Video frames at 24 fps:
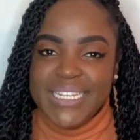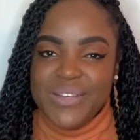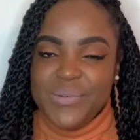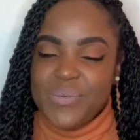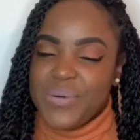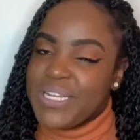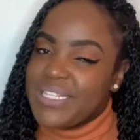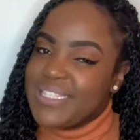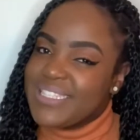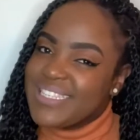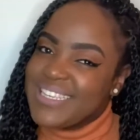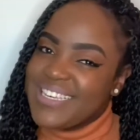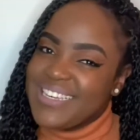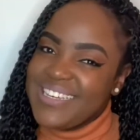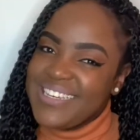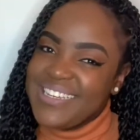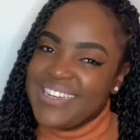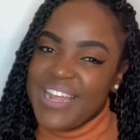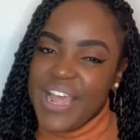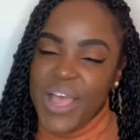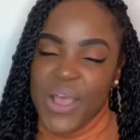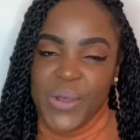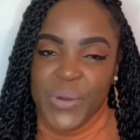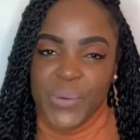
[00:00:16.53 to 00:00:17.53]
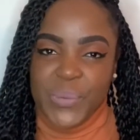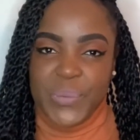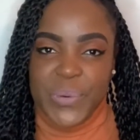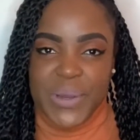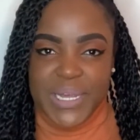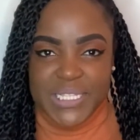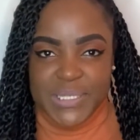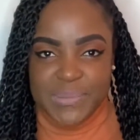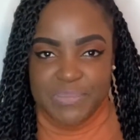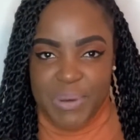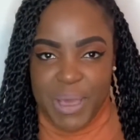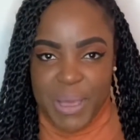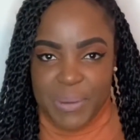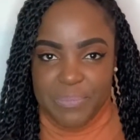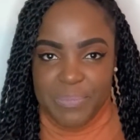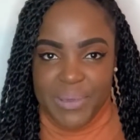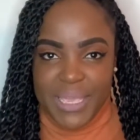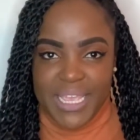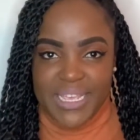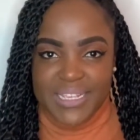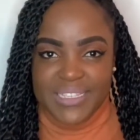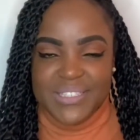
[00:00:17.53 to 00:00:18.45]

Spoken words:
what's good, what's popping?